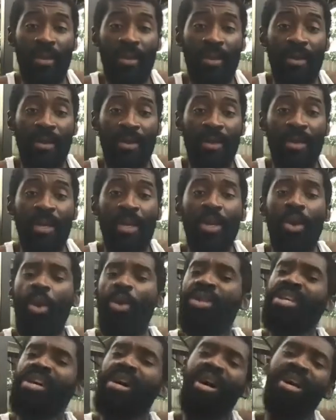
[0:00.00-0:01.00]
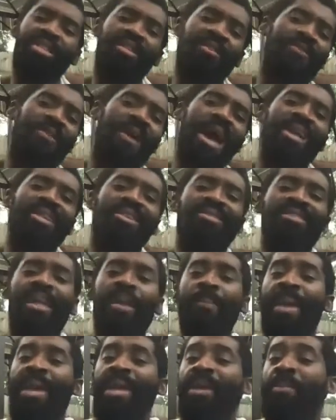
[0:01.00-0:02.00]
The other factors that
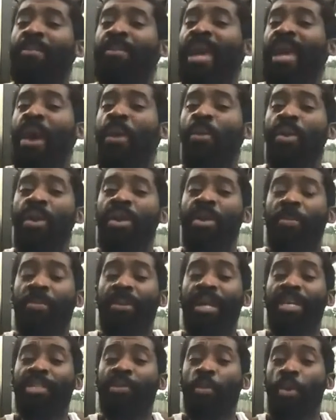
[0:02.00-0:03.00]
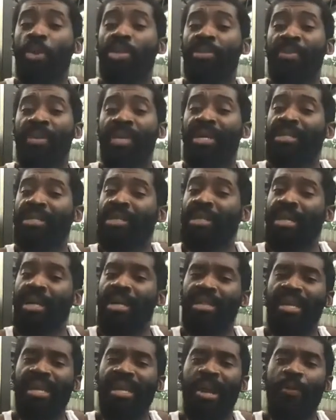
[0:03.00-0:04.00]
make them not want to play sports, because another
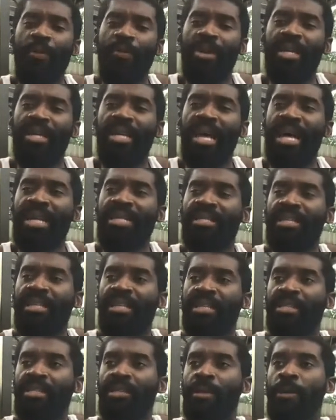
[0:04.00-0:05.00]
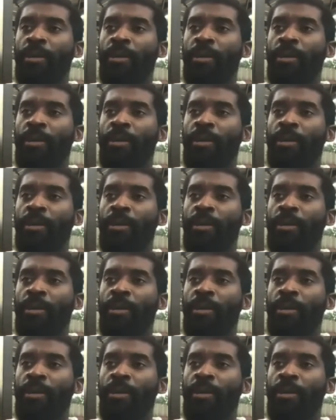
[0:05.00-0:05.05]
thing I realized is